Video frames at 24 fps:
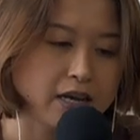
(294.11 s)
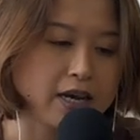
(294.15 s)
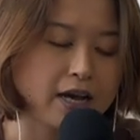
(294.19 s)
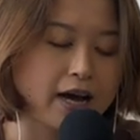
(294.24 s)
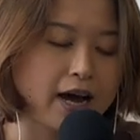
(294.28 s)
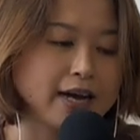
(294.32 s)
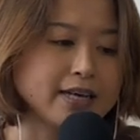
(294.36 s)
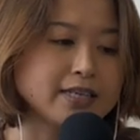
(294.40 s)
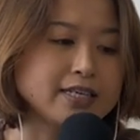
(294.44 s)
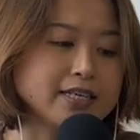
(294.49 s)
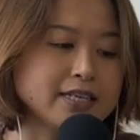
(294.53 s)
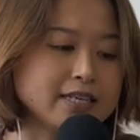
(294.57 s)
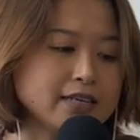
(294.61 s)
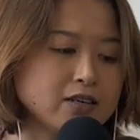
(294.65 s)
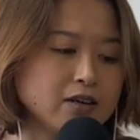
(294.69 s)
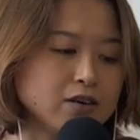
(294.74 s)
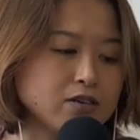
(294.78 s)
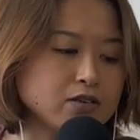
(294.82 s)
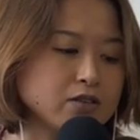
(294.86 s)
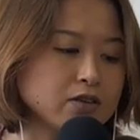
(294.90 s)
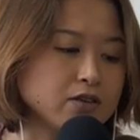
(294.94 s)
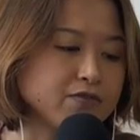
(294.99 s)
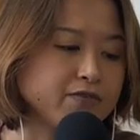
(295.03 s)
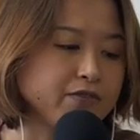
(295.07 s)
I did
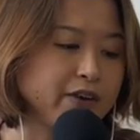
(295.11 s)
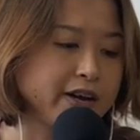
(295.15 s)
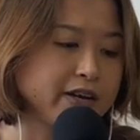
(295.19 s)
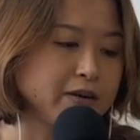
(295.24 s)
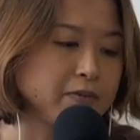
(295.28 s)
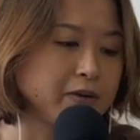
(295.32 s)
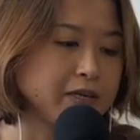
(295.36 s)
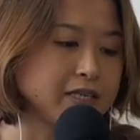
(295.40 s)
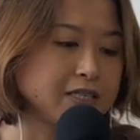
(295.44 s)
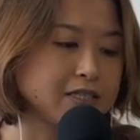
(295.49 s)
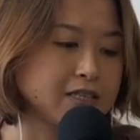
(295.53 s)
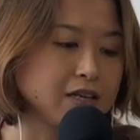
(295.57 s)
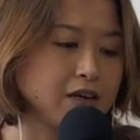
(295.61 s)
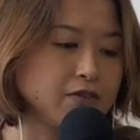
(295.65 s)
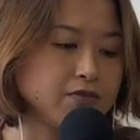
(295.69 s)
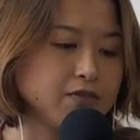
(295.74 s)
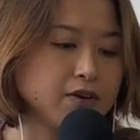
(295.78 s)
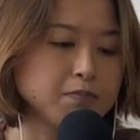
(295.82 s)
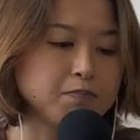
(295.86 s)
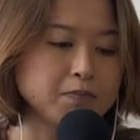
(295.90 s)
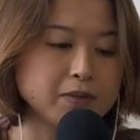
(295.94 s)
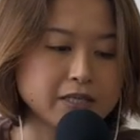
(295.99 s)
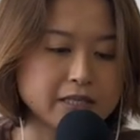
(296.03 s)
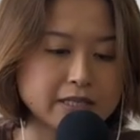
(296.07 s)
also find myself a
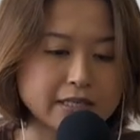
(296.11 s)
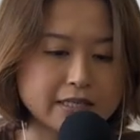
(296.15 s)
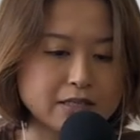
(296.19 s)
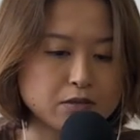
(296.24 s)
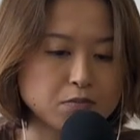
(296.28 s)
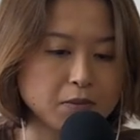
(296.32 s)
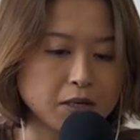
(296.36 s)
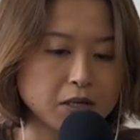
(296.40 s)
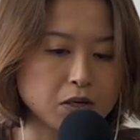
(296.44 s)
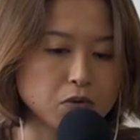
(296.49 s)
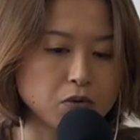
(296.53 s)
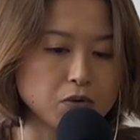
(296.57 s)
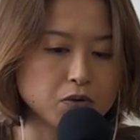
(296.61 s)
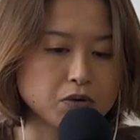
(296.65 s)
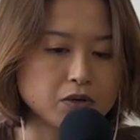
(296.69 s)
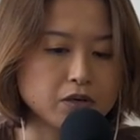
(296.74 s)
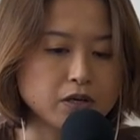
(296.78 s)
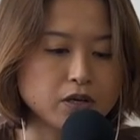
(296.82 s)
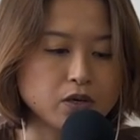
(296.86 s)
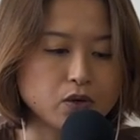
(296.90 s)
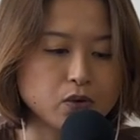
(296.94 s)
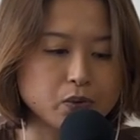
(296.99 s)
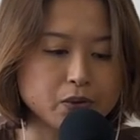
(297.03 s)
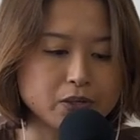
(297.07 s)
business mentor
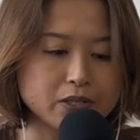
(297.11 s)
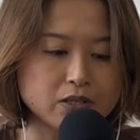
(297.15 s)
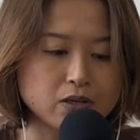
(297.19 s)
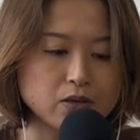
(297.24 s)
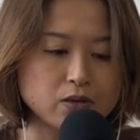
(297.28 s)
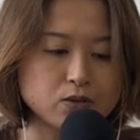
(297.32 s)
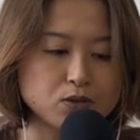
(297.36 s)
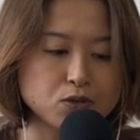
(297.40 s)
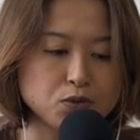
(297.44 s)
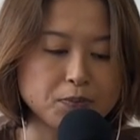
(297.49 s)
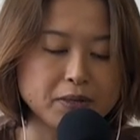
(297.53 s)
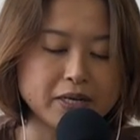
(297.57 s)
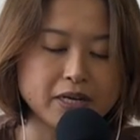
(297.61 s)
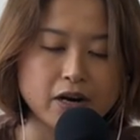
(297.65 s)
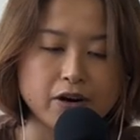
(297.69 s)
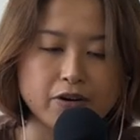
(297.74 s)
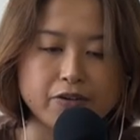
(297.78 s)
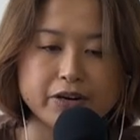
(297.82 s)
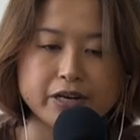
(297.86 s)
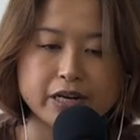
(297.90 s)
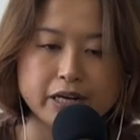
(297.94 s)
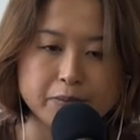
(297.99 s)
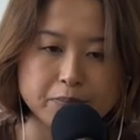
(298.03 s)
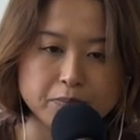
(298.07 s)
who is also my
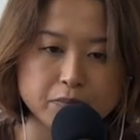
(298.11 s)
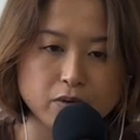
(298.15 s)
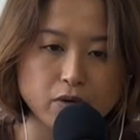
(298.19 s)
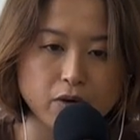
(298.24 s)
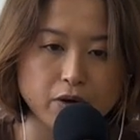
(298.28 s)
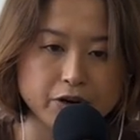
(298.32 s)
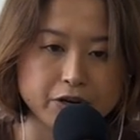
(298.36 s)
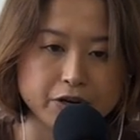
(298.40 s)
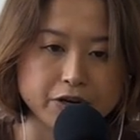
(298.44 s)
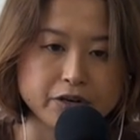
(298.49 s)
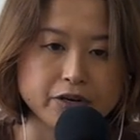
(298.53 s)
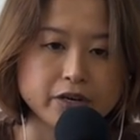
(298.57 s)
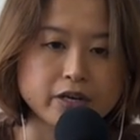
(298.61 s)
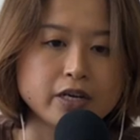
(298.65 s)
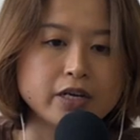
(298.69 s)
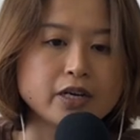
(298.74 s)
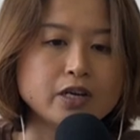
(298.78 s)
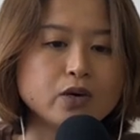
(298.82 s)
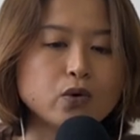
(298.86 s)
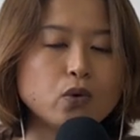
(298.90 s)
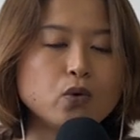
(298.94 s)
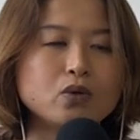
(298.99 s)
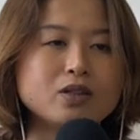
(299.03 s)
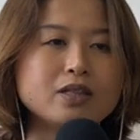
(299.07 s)
current employer,
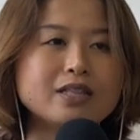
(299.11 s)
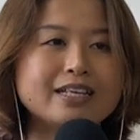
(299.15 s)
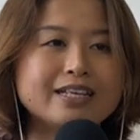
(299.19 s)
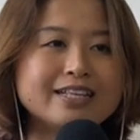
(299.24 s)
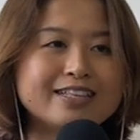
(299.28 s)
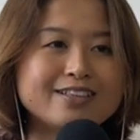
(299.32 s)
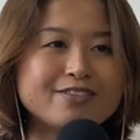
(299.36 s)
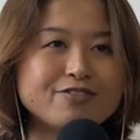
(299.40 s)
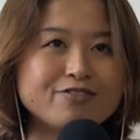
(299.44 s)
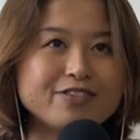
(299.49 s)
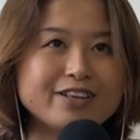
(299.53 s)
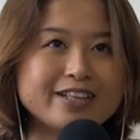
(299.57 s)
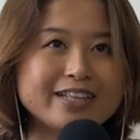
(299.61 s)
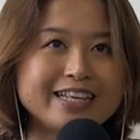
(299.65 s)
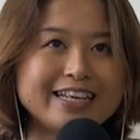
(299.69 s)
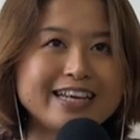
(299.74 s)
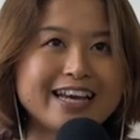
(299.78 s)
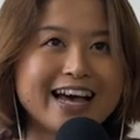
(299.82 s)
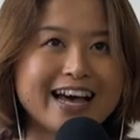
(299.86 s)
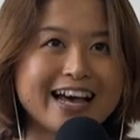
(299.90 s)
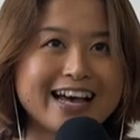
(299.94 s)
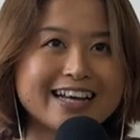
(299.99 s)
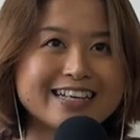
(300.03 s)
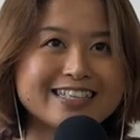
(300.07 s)
who literally
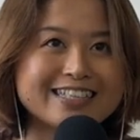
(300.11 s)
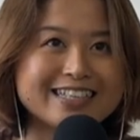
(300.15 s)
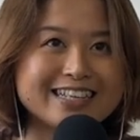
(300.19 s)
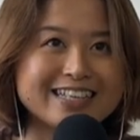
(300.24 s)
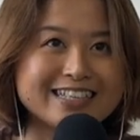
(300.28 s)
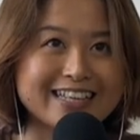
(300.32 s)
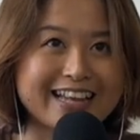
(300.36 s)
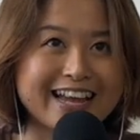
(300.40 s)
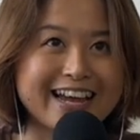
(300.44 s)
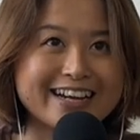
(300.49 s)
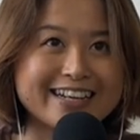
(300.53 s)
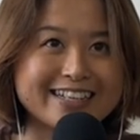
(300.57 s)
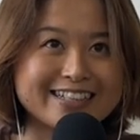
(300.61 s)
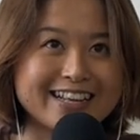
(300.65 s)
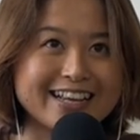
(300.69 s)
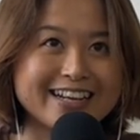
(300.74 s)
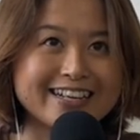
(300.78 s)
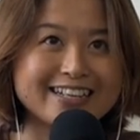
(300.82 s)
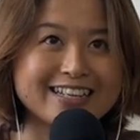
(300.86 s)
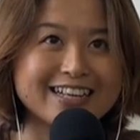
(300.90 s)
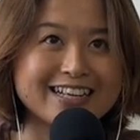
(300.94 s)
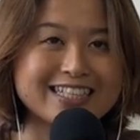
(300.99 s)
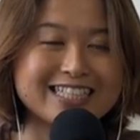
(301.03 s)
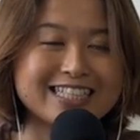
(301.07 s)
has a
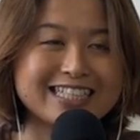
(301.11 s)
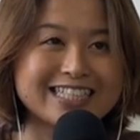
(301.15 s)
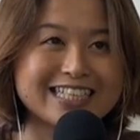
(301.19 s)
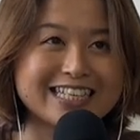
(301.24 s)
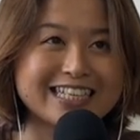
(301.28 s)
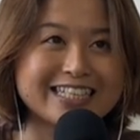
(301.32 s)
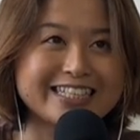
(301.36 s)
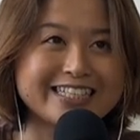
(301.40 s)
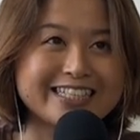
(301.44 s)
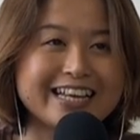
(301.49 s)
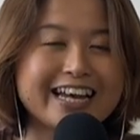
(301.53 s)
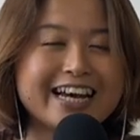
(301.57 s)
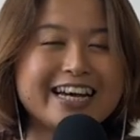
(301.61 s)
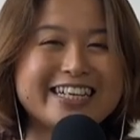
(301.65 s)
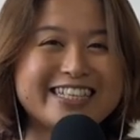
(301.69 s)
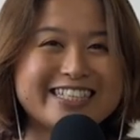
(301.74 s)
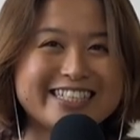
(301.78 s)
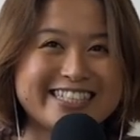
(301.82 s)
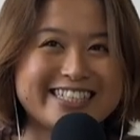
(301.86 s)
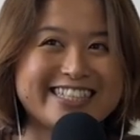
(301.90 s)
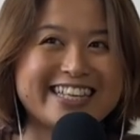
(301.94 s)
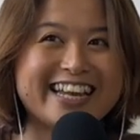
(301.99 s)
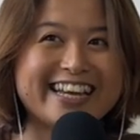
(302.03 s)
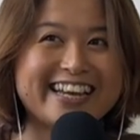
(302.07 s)
tagline that says,
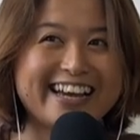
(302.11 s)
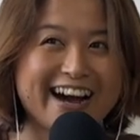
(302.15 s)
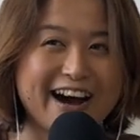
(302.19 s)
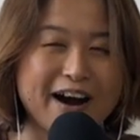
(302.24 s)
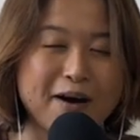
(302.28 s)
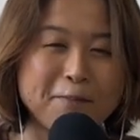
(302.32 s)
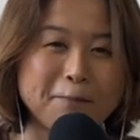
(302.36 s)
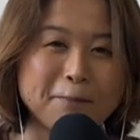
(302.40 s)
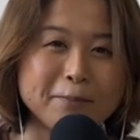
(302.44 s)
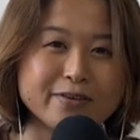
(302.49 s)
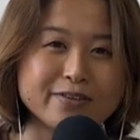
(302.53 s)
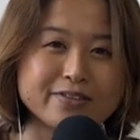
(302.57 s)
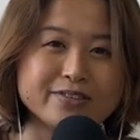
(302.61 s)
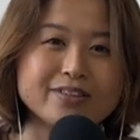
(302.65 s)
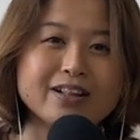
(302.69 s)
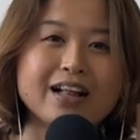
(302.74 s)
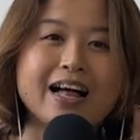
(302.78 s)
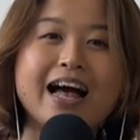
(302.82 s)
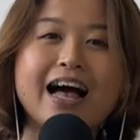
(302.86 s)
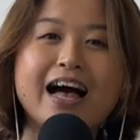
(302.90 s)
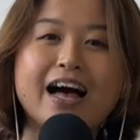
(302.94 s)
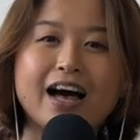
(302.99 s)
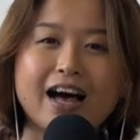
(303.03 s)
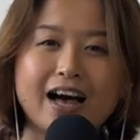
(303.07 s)
Stay humble,
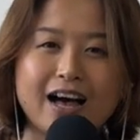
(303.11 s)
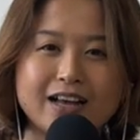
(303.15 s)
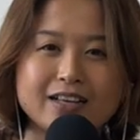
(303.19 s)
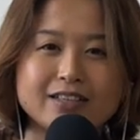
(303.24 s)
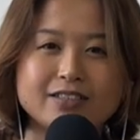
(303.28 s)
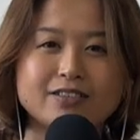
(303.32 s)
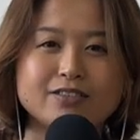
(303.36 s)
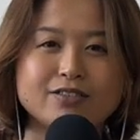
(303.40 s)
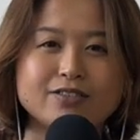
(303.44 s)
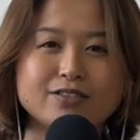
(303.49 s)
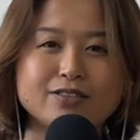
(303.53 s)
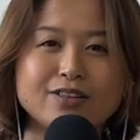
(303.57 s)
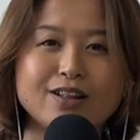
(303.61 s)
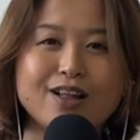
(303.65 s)
hustle